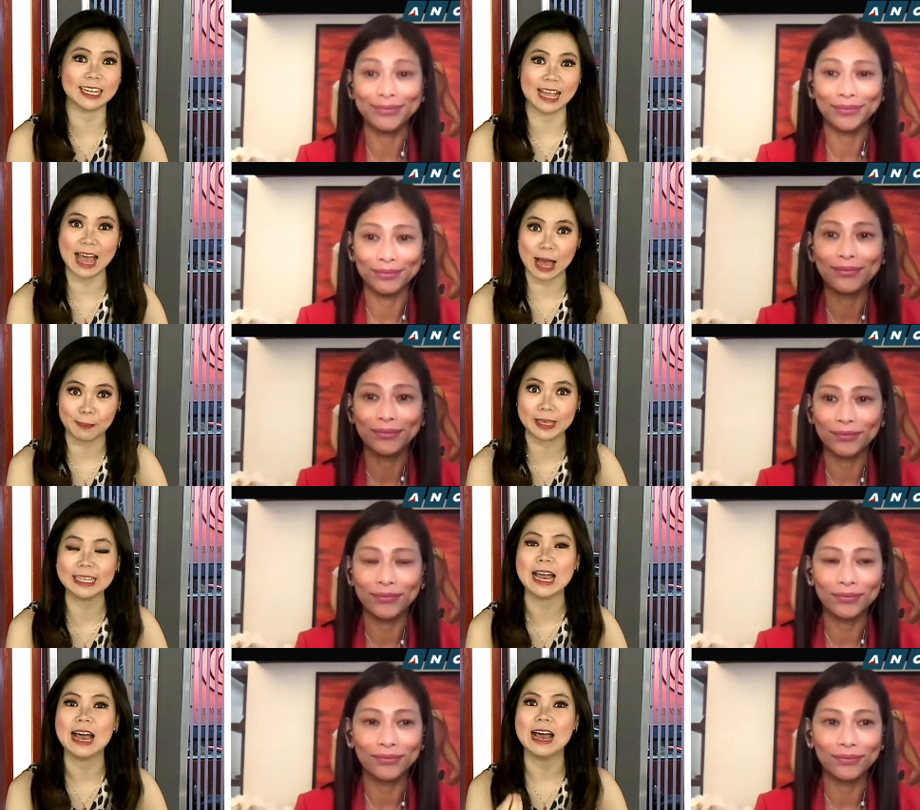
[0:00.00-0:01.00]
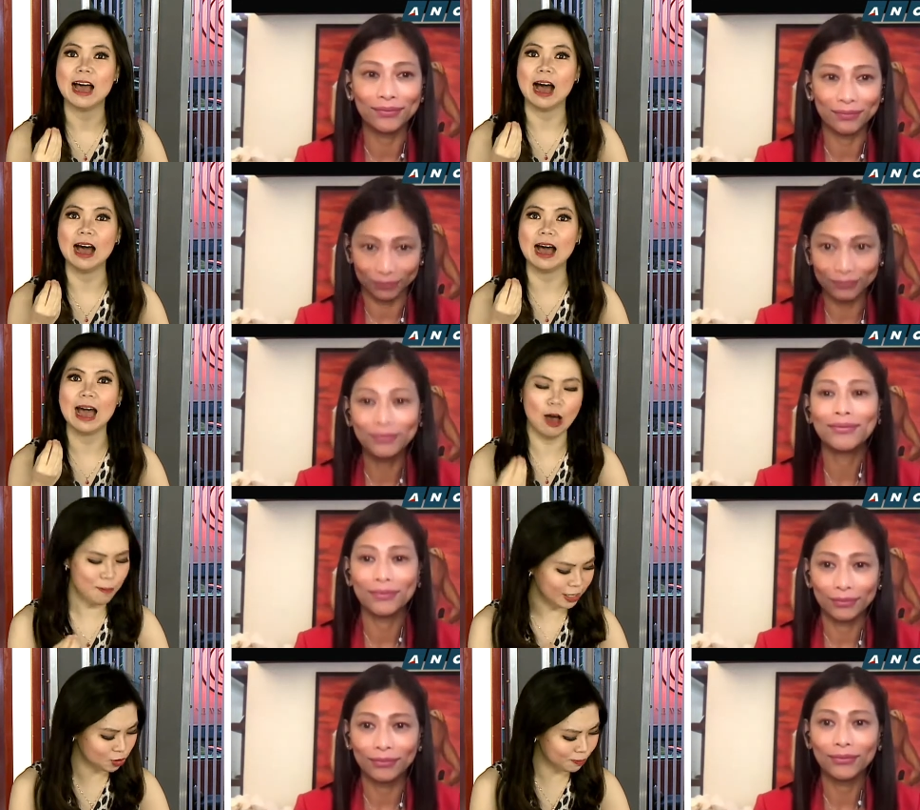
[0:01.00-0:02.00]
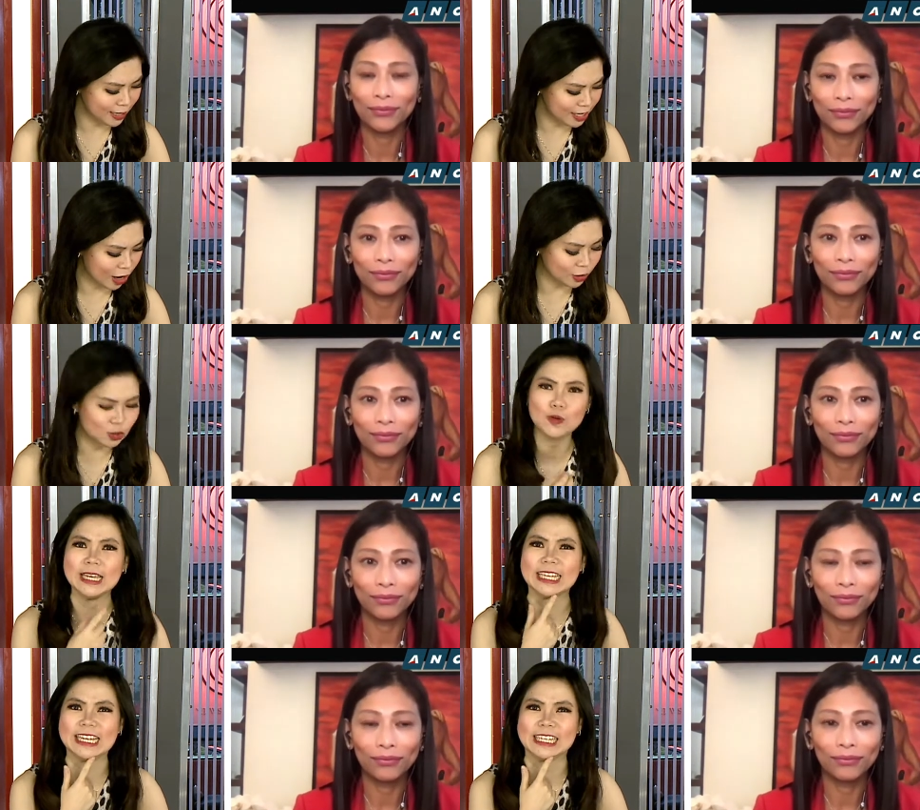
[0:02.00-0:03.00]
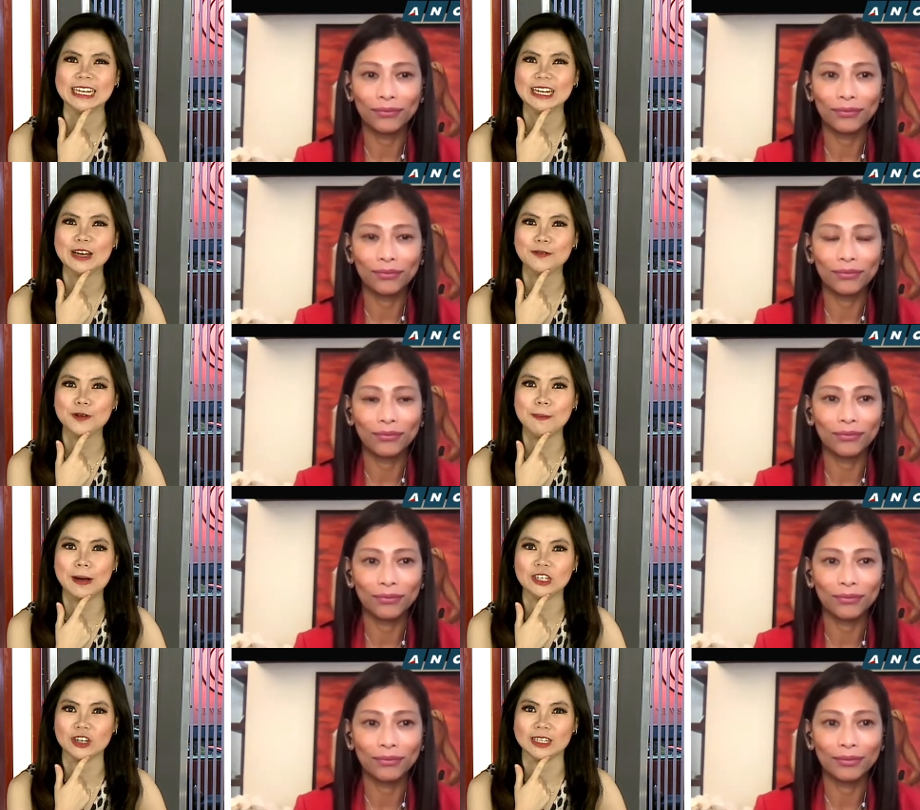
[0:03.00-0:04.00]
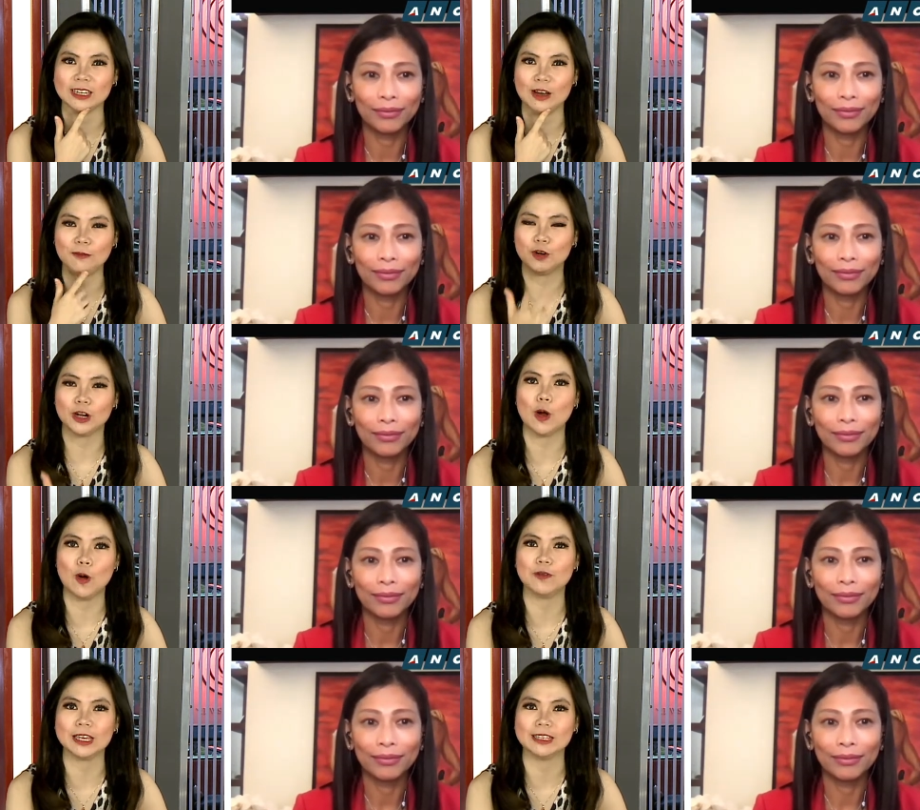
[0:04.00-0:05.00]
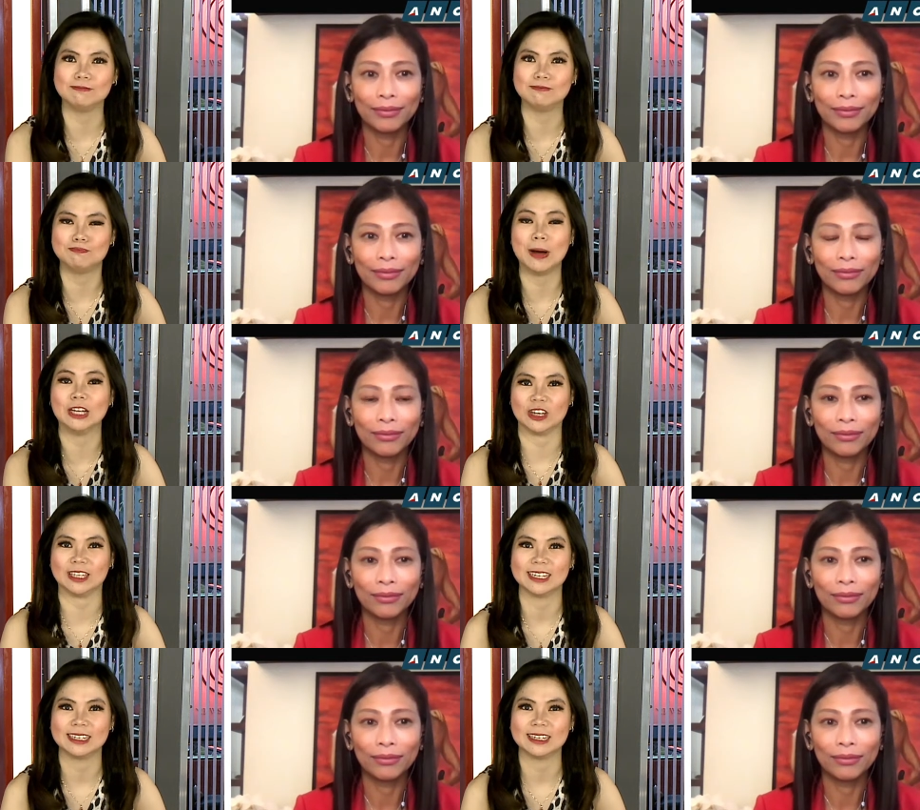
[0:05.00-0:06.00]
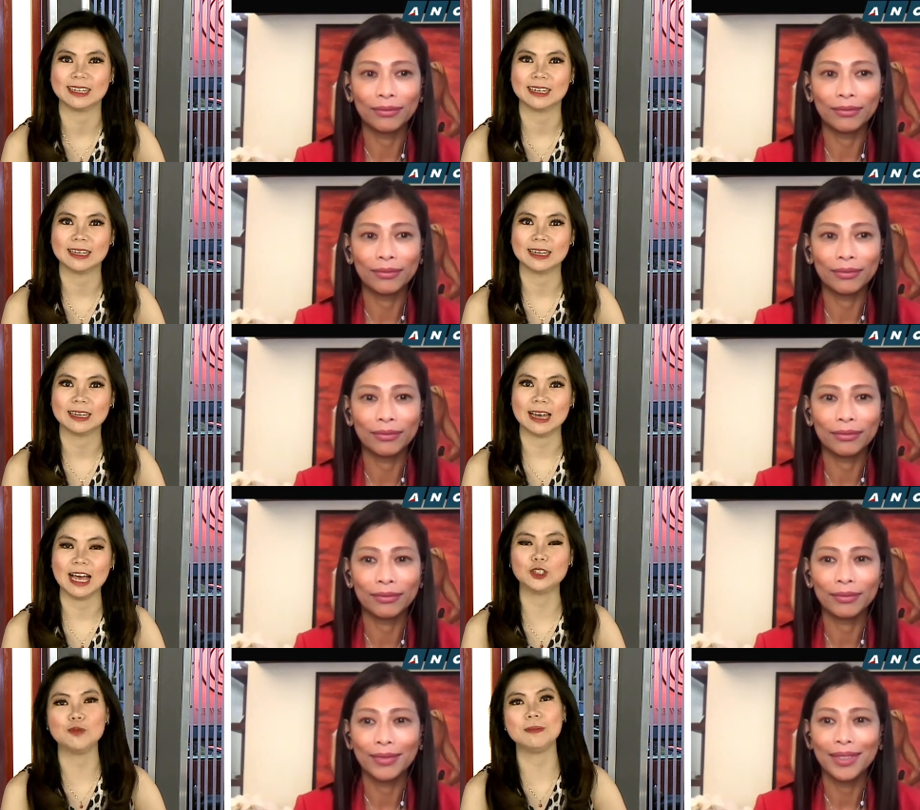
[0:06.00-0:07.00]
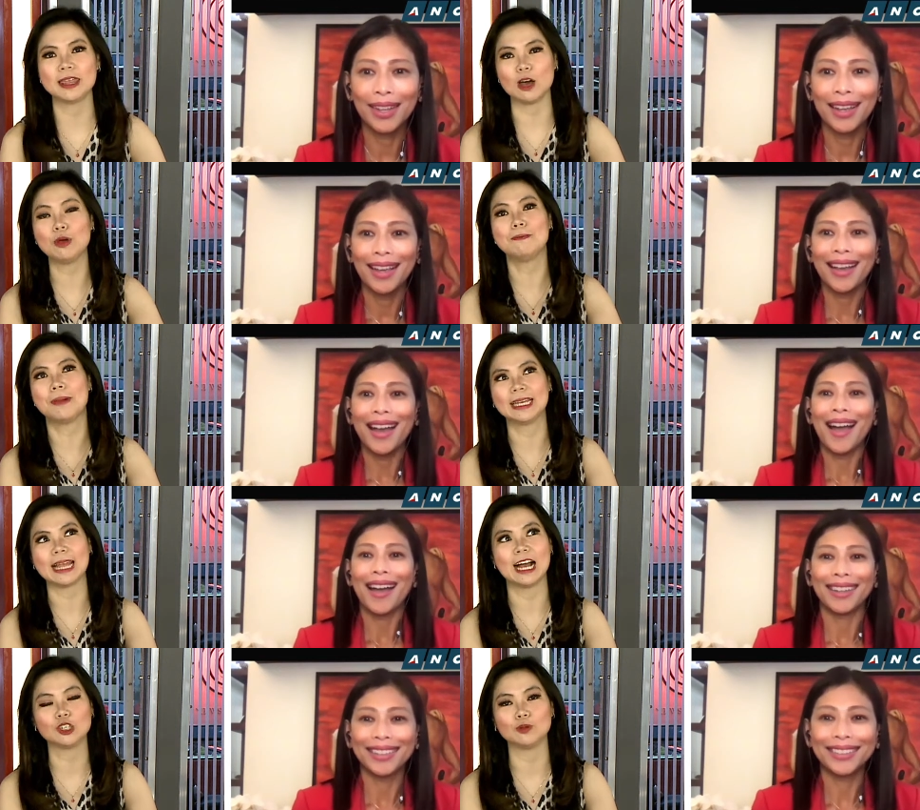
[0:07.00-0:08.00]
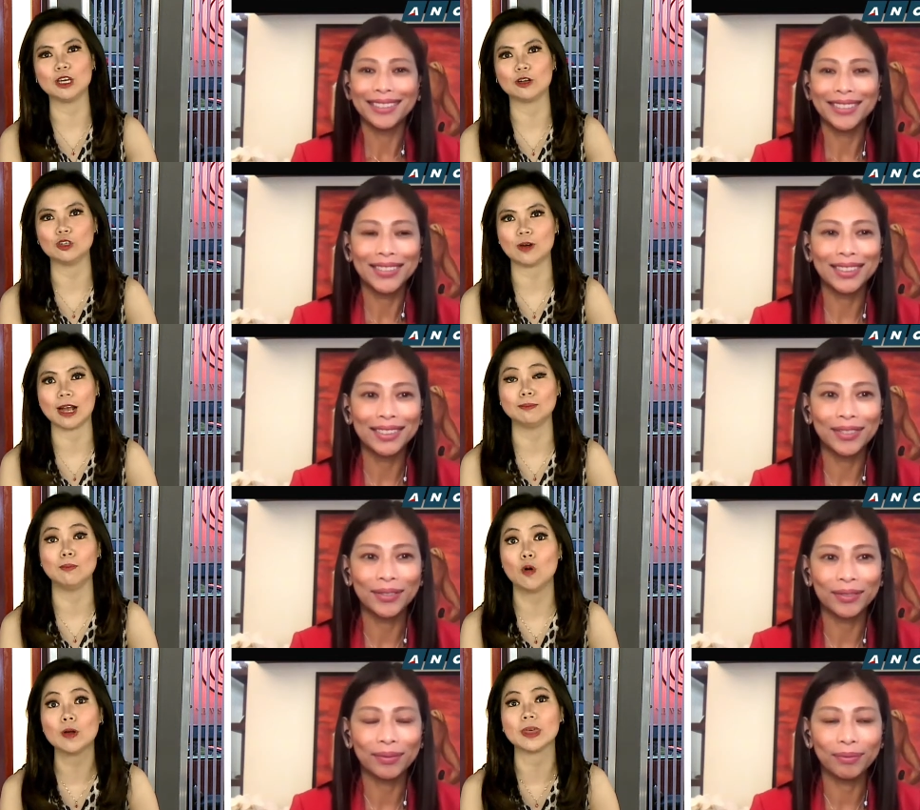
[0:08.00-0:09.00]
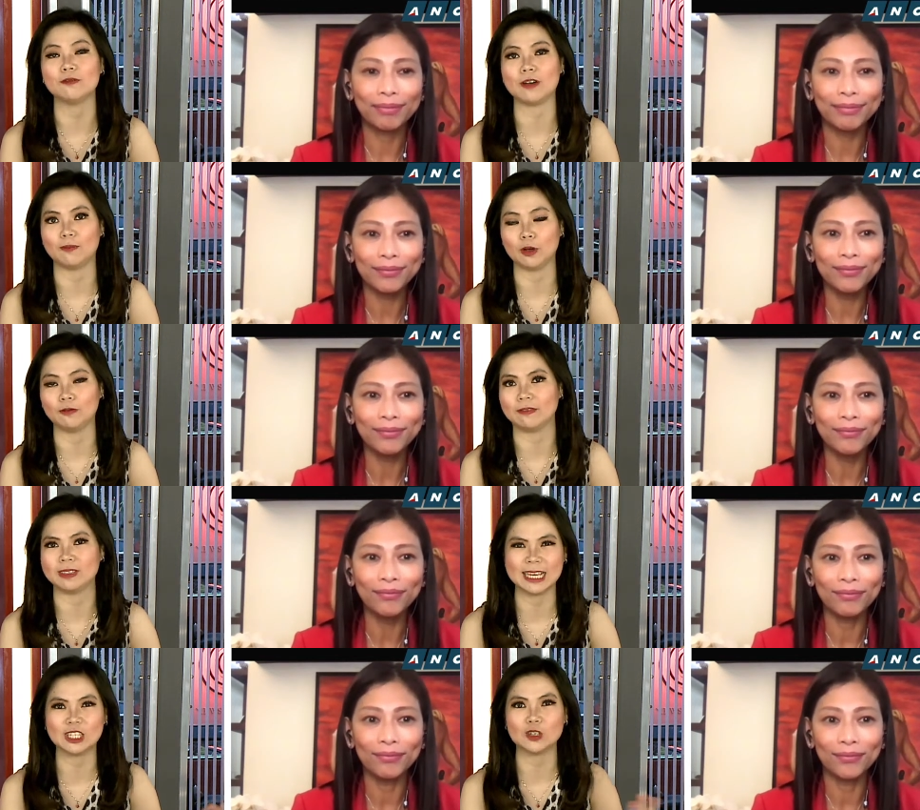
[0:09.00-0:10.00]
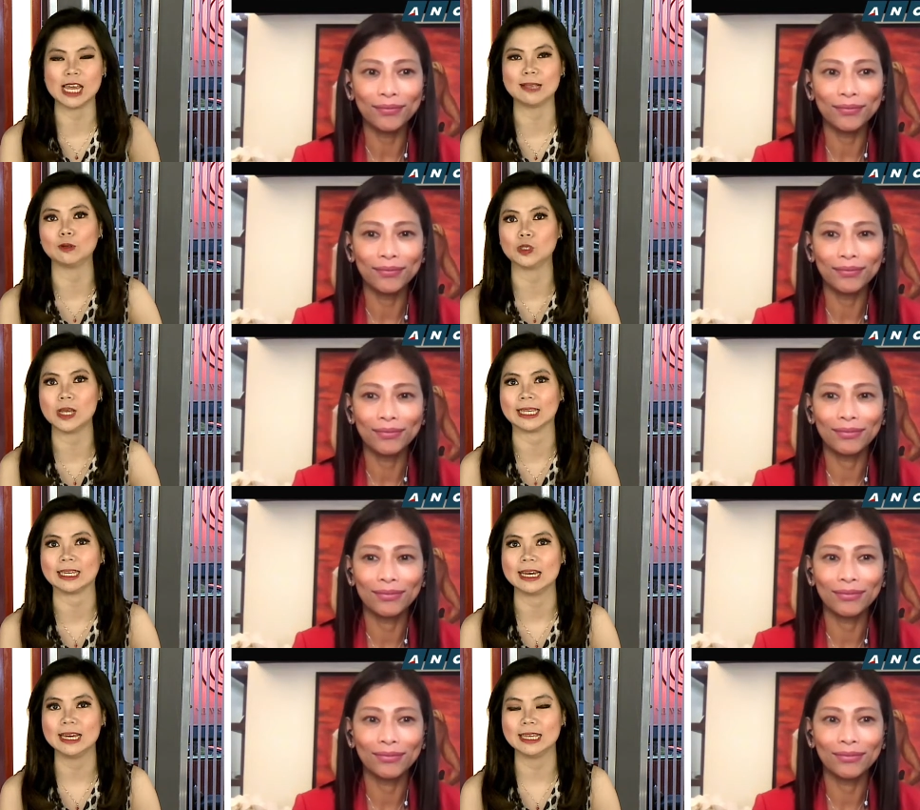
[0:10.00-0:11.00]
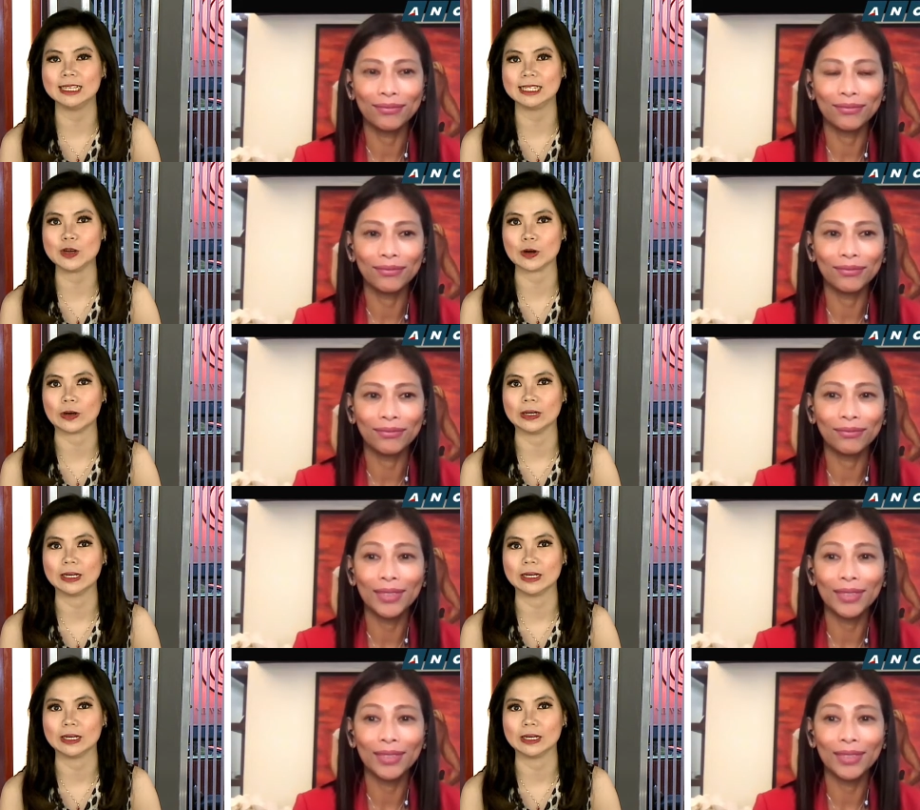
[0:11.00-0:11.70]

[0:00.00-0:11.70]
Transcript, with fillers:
Speaker 1: going to happen. Uh, how much money do we need for the budget, for a COVID budget? Assuming that we might actually contract more than 5.5, 6 to 10% this year